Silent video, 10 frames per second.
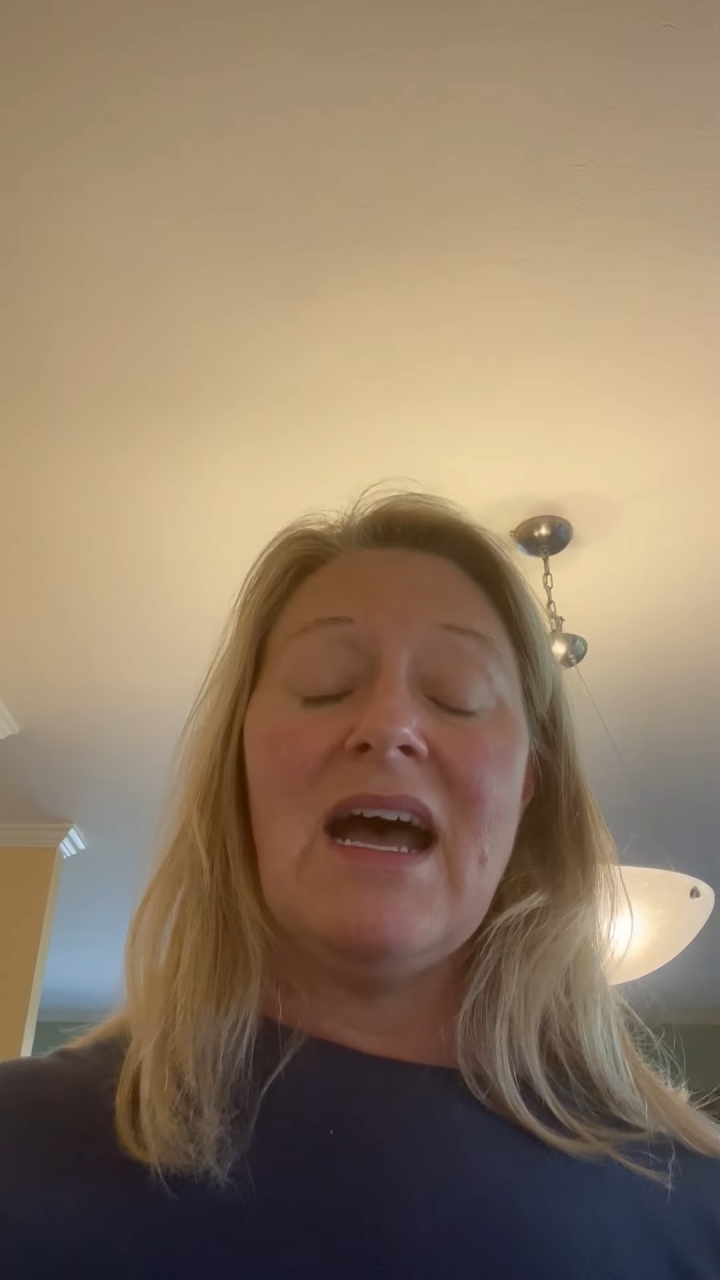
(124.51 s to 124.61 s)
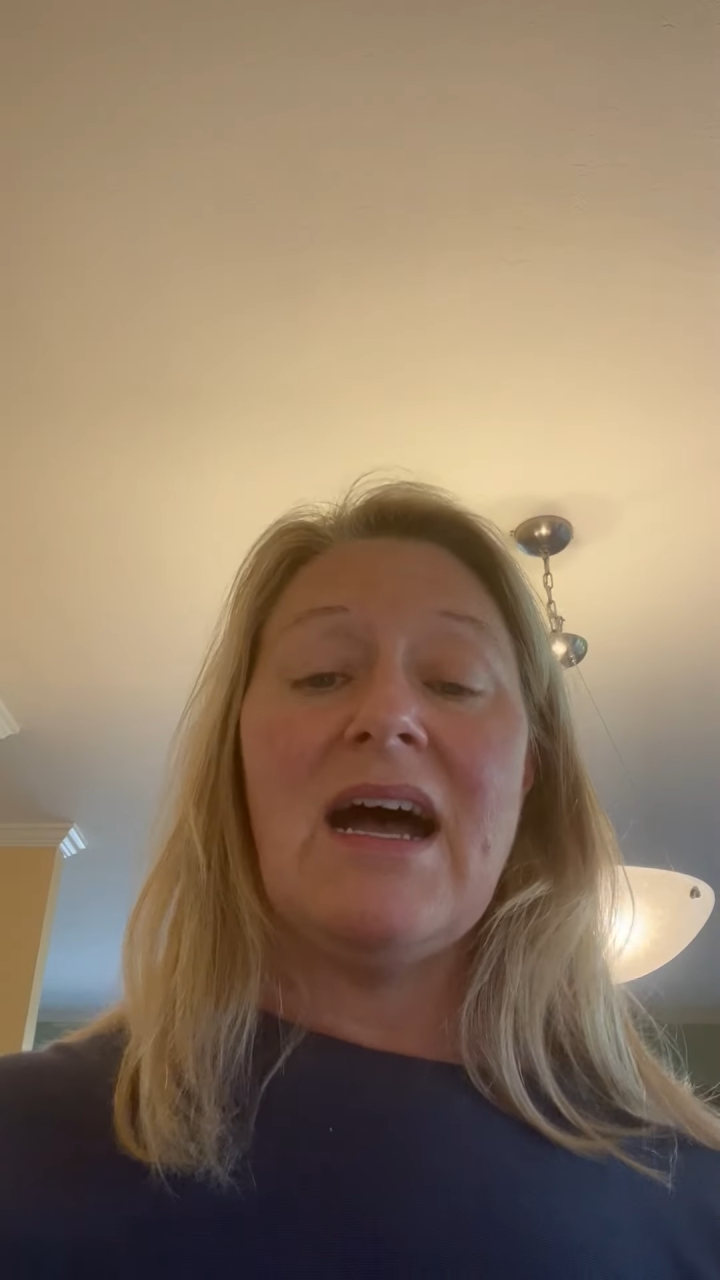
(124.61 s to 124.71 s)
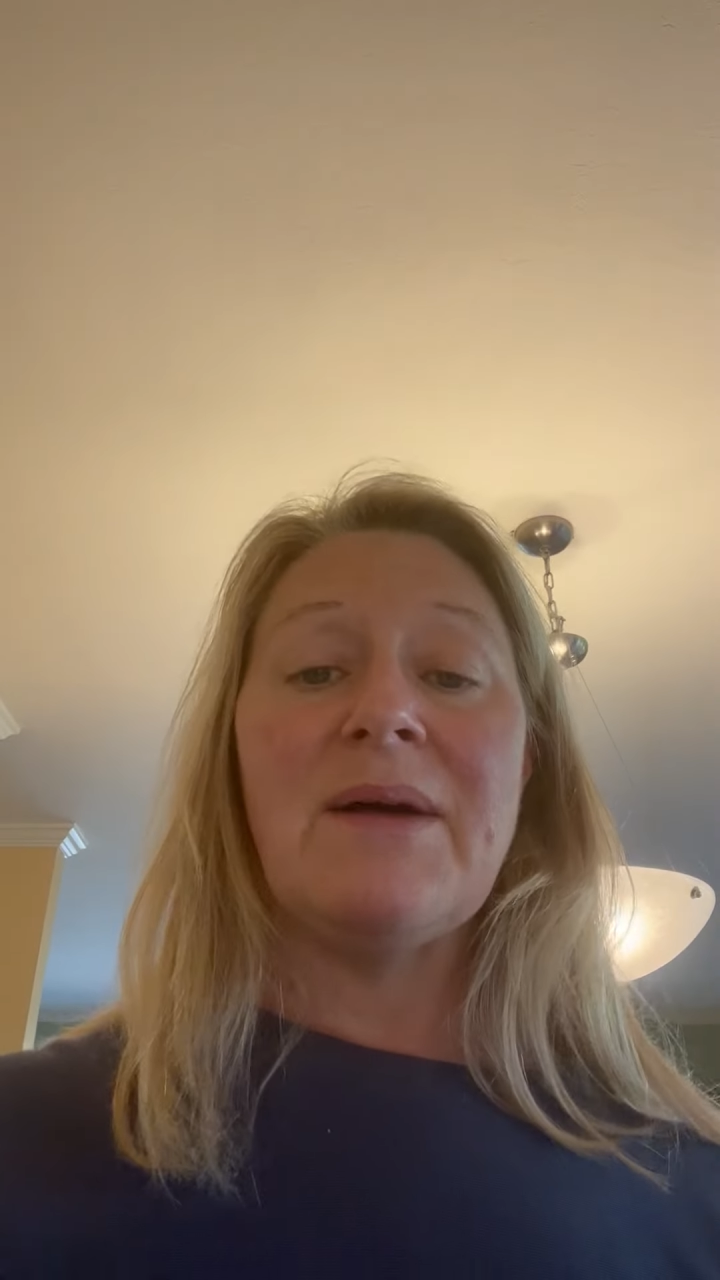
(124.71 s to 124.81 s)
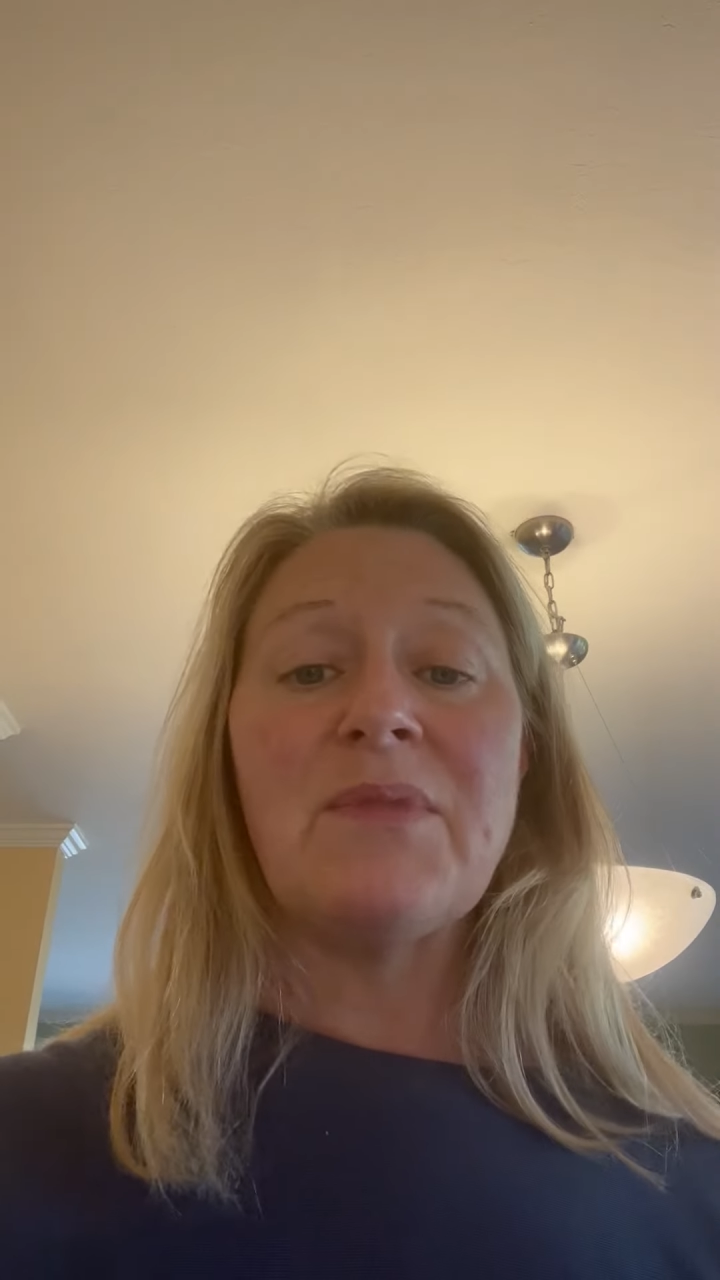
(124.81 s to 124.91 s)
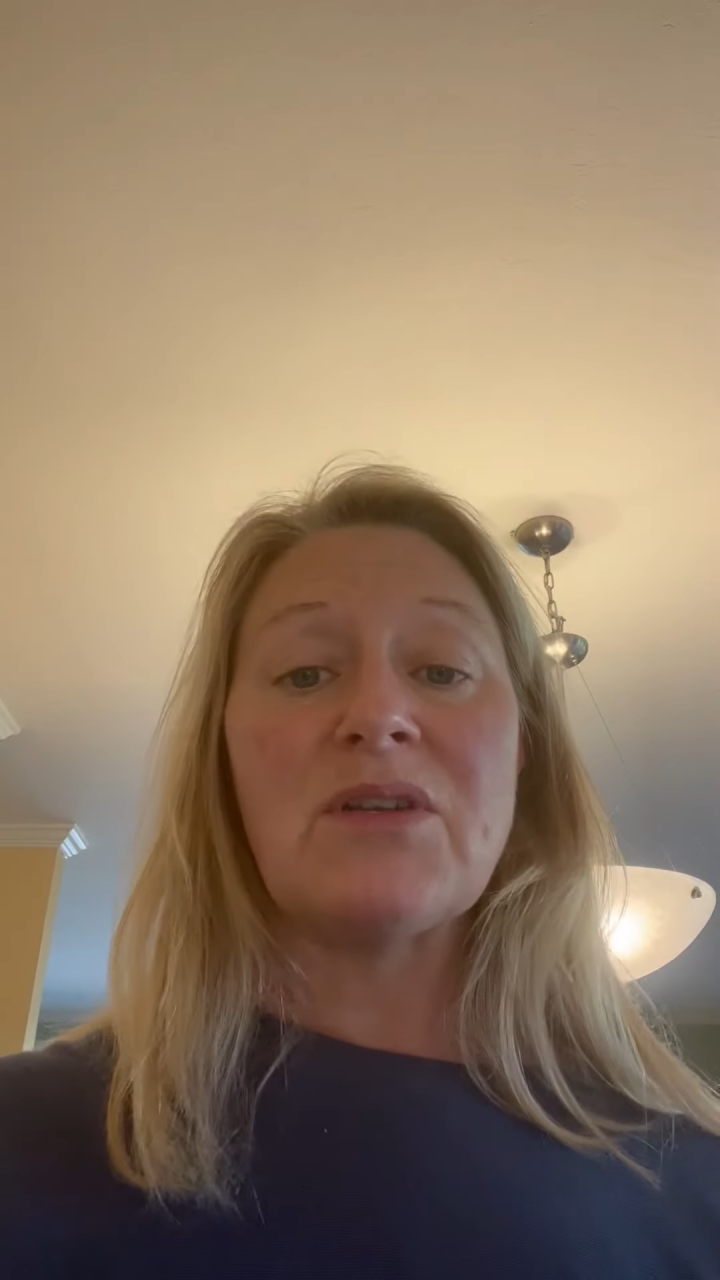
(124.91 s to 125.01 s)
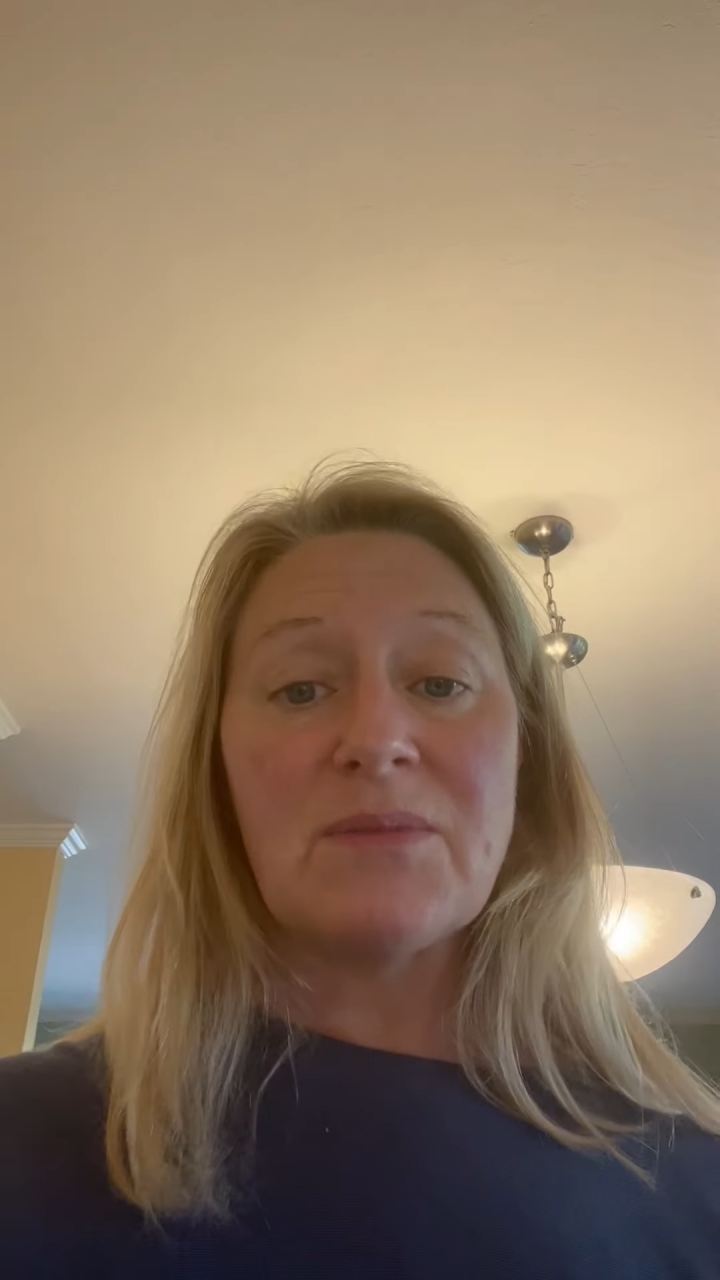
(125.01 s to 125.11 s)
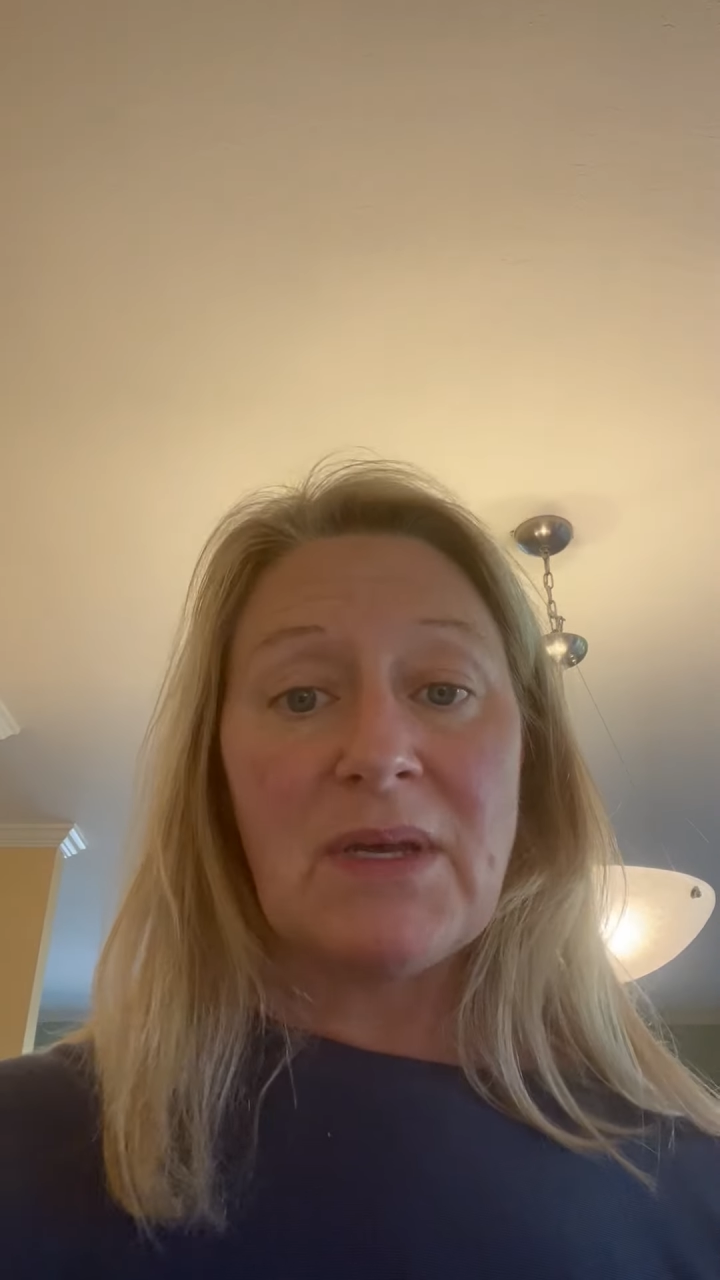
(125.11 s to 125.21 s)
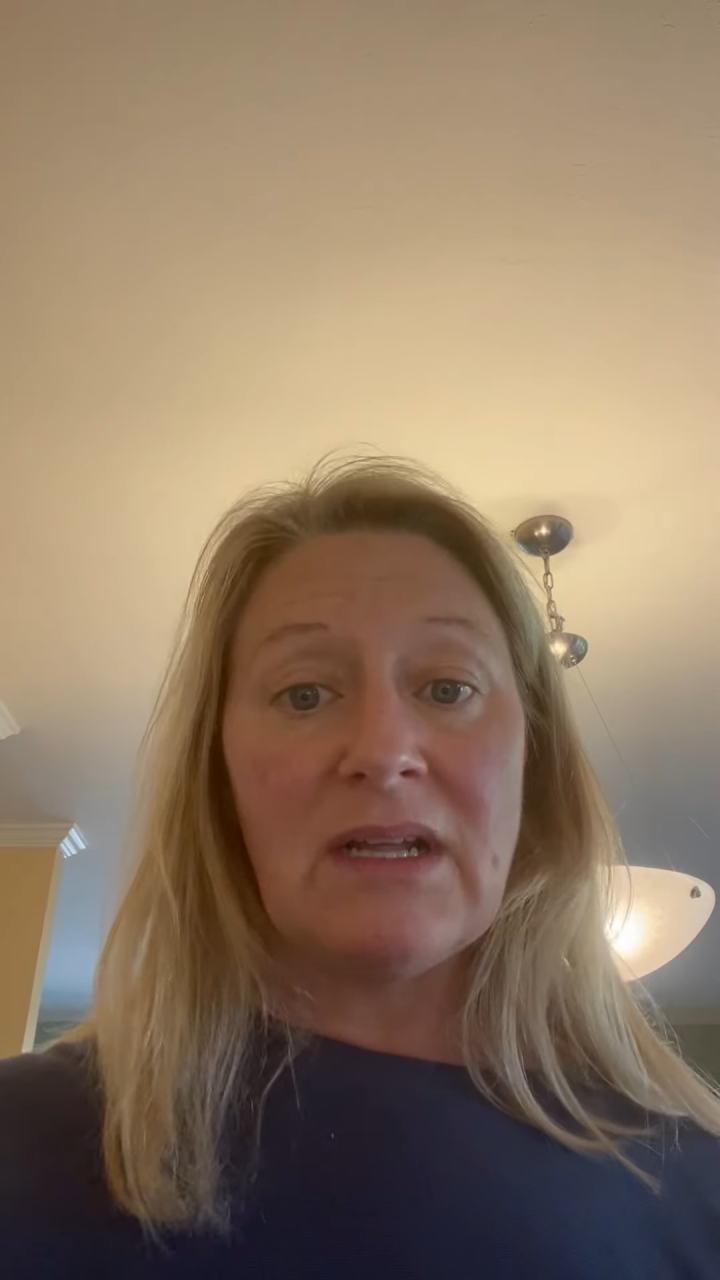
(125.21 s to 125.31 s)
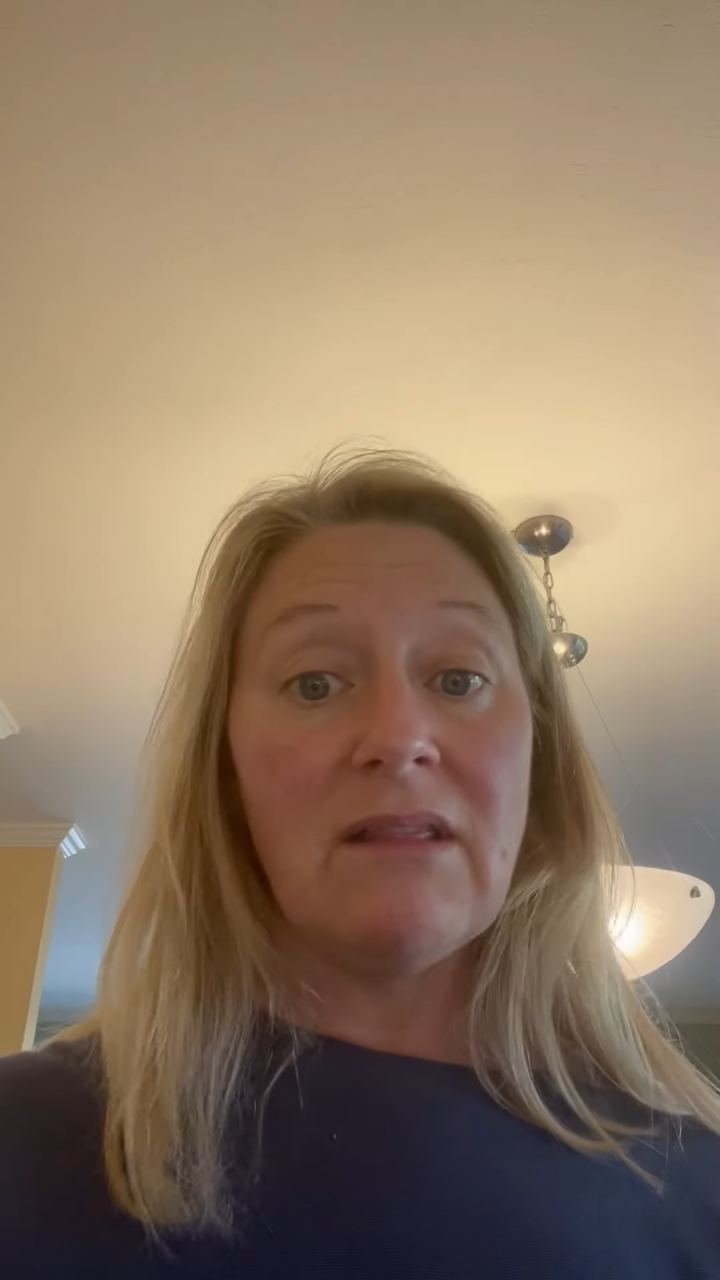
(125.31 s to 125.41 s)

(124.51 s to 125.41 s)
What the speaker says: There's been a